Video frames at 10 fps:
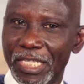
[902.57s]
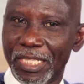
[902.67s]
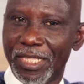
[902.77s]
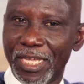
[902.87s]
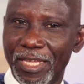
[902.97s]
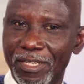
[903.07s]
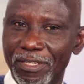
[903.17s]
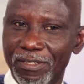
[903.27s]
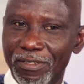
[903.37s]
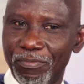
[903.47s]

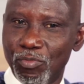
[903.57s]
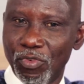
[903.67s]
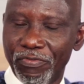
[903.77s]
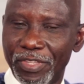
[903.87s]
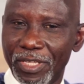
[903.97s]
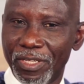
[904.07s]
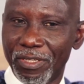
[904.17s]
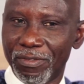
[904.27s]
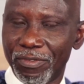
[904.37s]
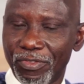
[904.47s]
then
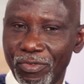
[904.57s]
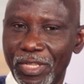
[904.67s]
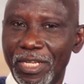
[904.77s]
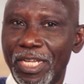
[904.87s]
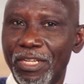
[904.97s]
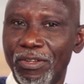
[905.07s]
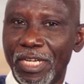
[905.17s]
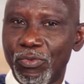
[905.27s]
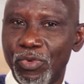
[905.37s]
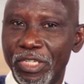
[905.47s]

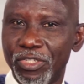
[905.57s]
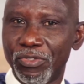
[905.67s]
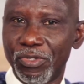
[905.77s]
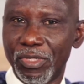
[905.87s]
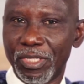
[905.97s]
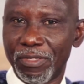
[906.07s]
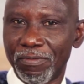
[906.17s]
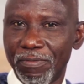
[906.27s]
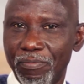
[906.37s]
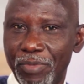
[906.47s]
I went into
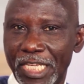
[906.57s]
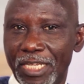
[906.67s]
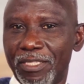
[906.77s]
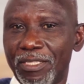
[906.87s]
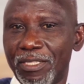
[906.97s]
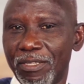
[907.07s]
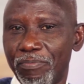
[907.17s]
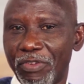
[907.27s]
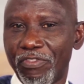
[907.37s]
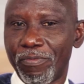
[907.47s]
the biggest
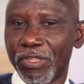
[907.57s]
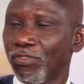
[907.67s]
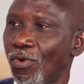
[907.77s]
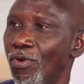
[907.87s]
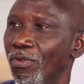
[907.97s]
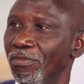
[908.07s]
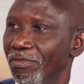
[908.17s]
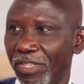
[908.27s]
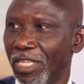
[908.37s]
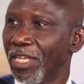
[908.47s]
performance hall
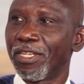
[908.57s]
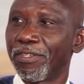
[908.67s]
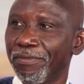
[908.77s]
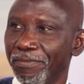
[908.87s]
in Ghana.